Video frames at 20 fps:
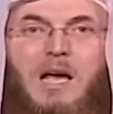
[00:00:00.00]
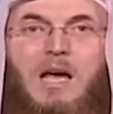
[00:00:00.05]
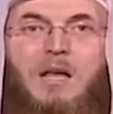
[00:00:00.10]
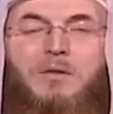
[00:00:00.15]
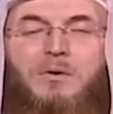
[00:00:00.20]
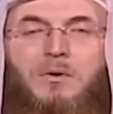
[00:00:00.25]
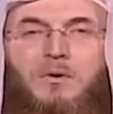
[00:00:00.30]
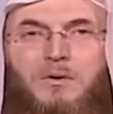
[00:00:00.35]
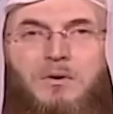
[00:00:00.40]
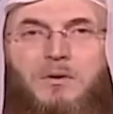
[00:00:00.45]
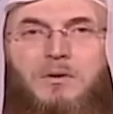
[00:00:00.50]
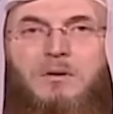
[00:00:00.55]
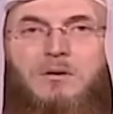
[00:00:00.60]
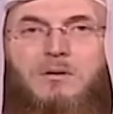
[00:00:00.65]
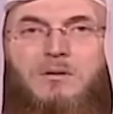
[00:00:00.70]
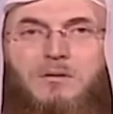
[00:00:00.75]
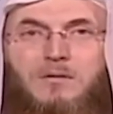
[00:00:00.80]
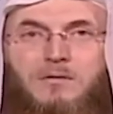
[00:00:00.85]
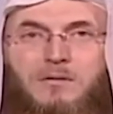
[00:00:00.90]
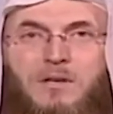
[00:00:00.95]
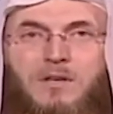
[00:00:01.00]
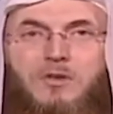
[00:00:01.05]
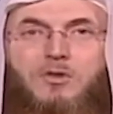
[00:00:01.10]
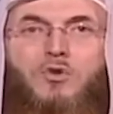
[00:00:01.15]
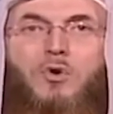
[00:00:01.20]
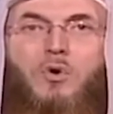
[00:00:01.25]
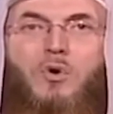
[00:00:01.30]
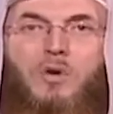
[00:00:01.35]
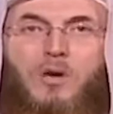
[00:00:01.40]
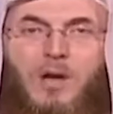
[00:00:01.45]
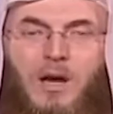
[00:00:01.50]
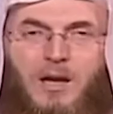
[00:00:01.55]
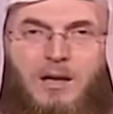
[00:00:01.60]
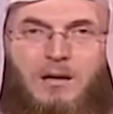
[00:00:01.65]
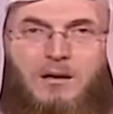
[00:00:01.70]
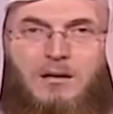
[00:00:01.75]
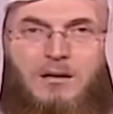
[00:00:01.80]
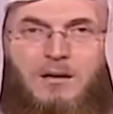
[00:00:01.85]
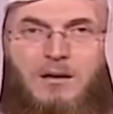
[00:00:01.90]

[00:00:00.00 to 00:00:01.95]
and the owner of this hotel